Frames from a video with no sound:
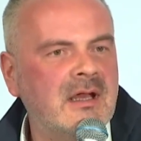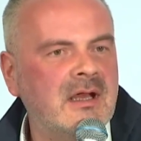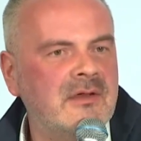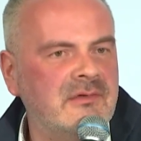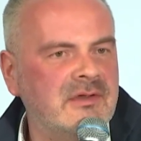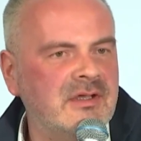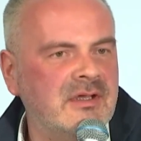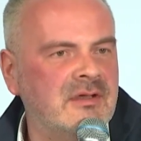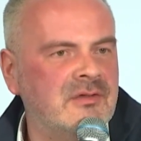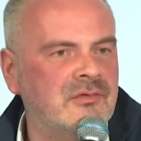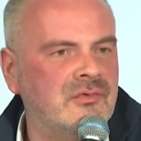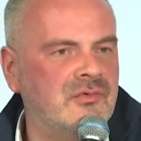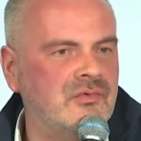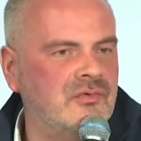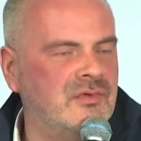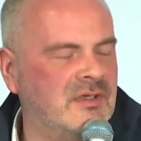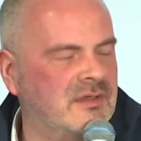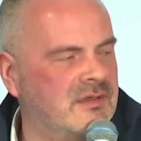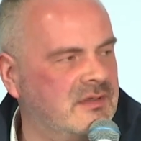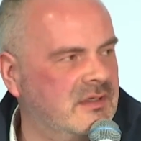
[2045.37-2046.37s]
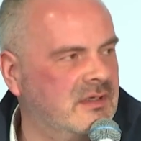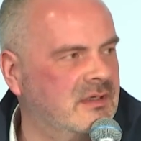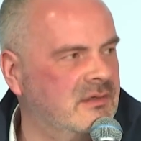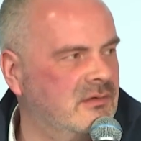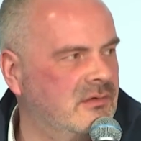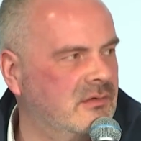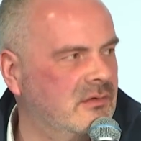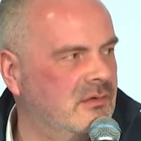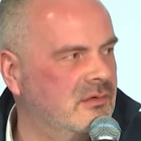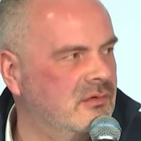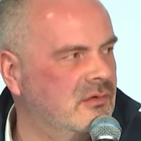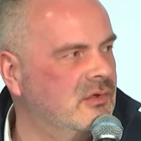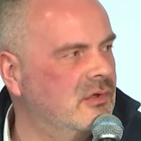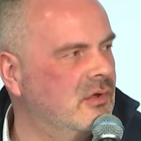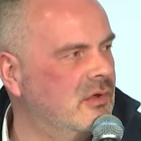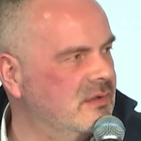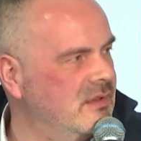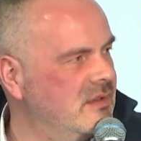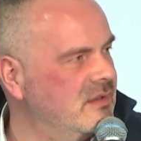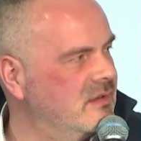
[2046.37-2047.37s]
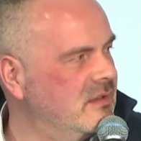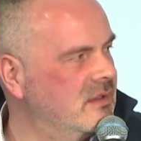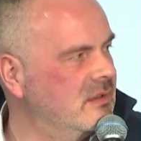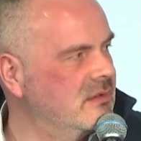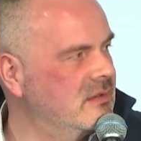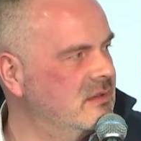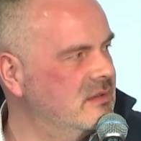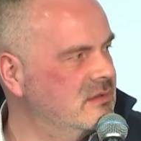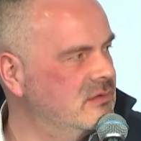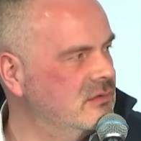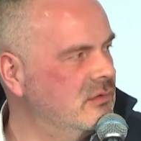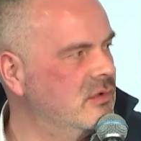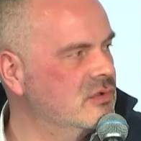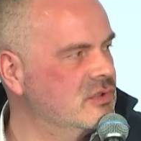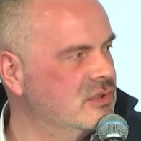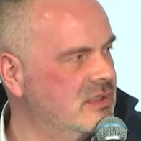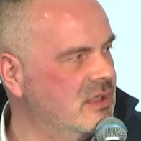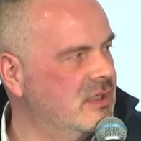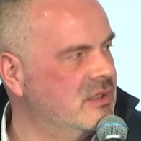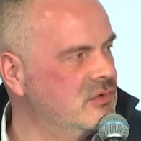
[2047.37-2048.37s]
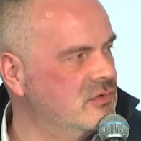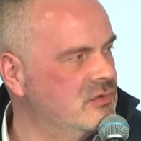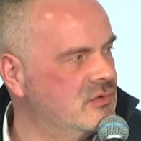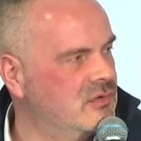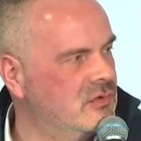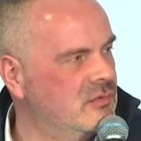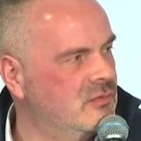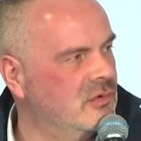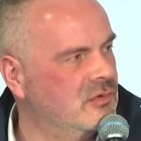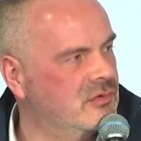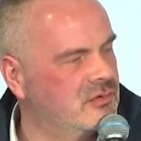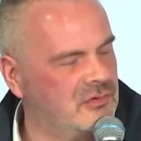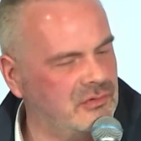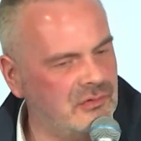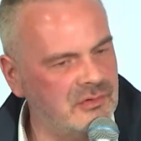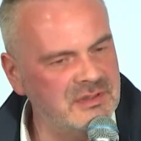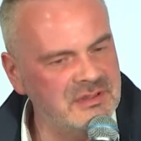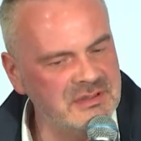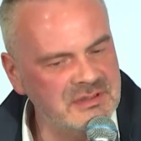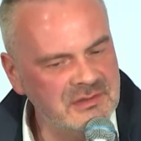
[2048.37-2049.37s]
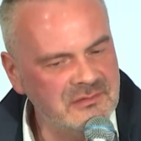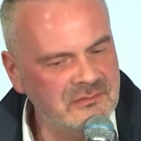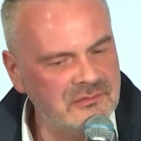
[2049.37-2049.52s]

exchanges that we can have with a lot of stakeholders